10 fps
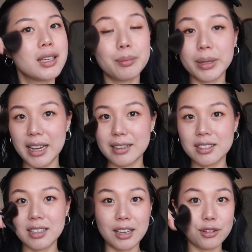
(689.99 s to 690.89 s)
But
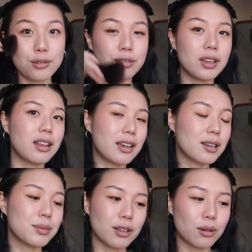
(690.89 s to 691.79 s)
yes, I do feel like
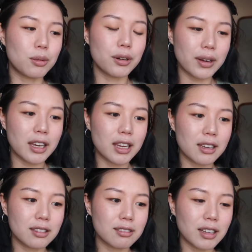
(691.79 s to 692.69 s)
I'm a little more
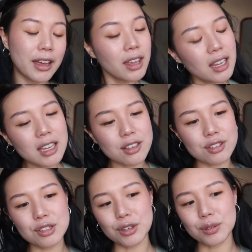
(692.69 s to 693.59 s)
ready. I think he
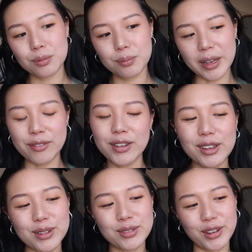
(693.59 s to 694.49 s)
is too, but I feel
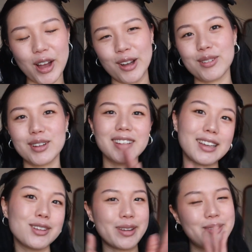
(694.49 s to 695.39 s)
like we feel awkward
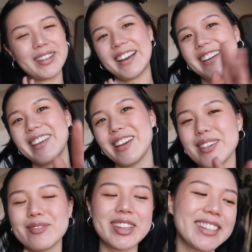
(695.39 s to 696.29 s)
like talking about that on
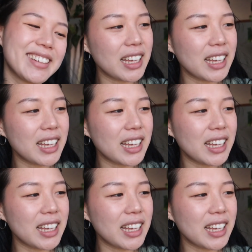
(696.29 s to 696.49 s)
camera, but.